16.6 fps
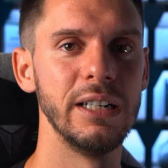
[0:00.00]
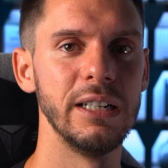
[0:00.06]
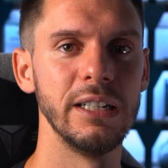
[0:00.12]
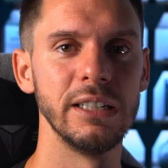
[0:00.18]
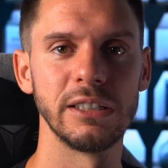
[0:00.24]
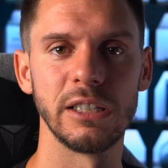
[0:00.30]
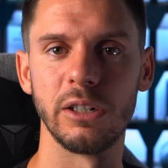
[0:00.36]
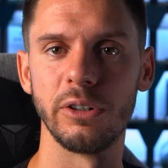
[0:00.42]

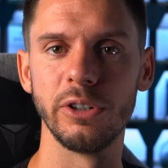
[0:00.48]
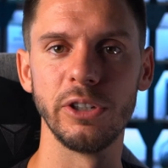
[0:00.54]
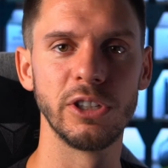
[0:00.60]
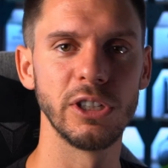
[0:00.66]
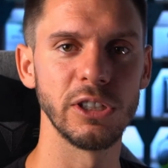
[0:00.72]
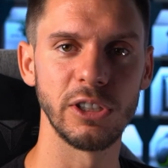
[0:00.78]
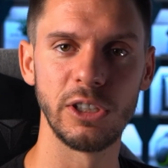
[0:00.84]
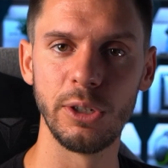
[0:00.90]
So you
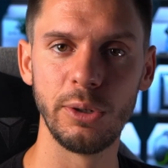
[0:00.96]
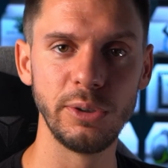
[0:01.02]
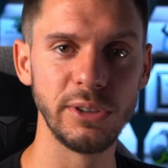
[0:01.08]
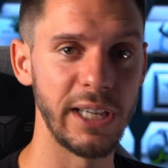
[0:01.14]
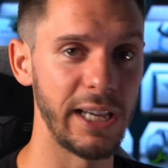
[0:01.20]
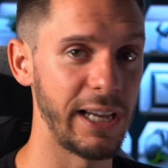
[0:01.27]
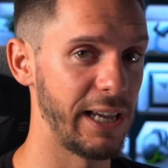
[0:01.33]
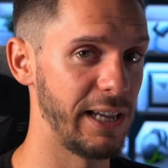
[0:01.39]
just use
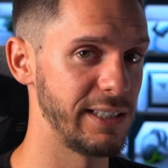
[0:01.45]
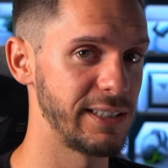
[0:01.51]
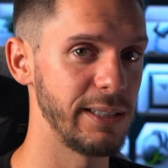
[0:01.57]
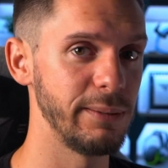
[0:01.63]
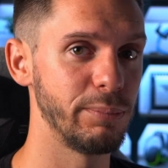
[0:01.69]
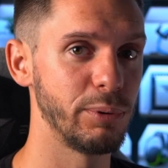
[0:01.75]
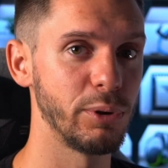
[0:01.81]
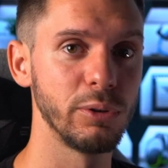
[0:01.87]
a
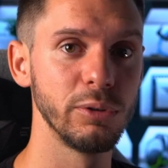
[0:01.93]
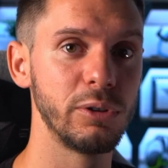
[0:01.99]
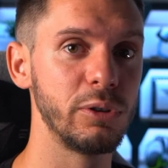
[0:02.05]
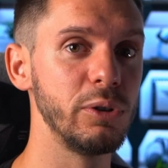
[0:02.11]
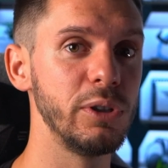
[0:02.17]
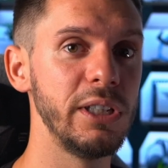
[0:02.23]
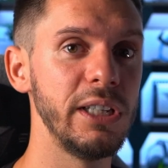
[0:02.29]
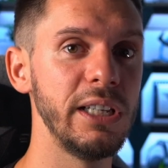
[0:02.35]
simple
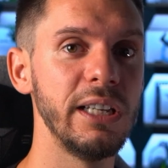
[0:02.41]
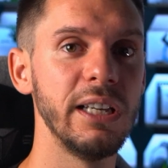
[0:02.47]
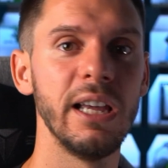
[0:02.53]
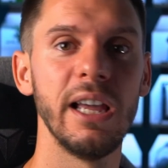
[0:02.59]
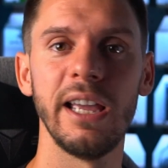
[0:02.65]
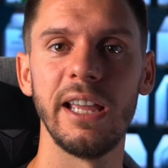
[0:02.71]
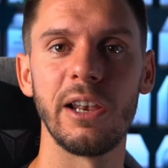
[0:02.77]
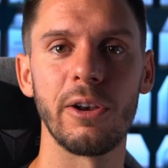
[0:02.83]
2D
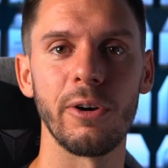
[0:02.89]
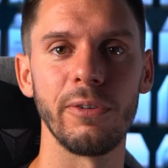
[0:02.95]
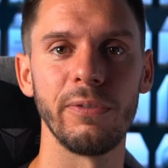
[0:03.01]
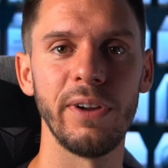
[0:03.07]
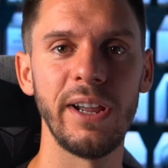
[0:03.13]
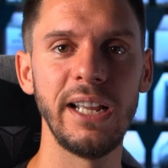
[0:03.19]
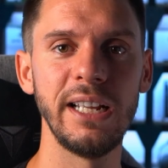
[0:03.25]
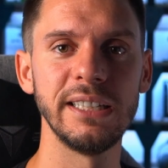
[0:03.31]

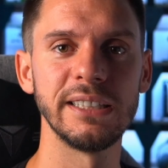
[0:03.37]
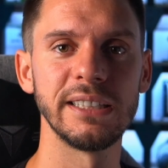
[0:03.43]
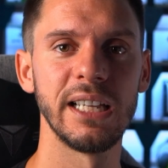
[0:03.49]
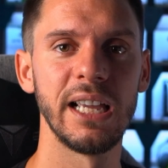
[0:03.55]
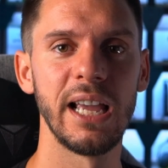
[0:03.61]
interface